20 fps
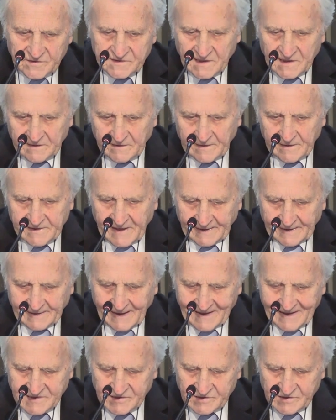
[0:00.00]
and that
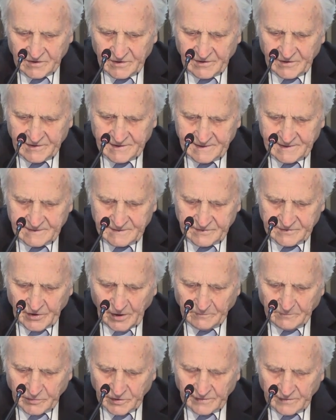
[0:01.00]
has a
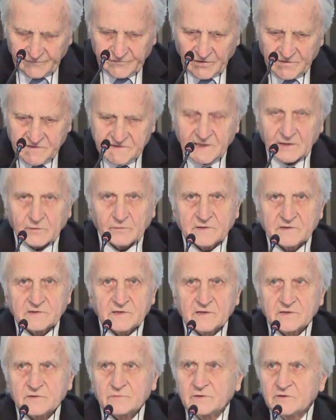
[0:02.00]
number of
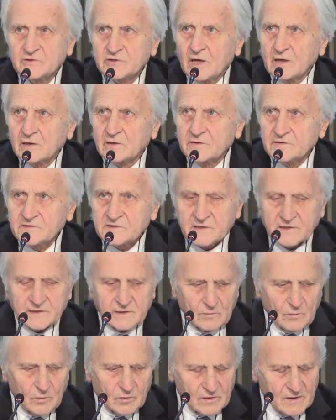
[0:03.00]
consequences which are
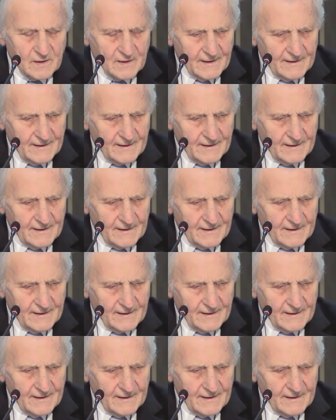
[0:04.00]
considerable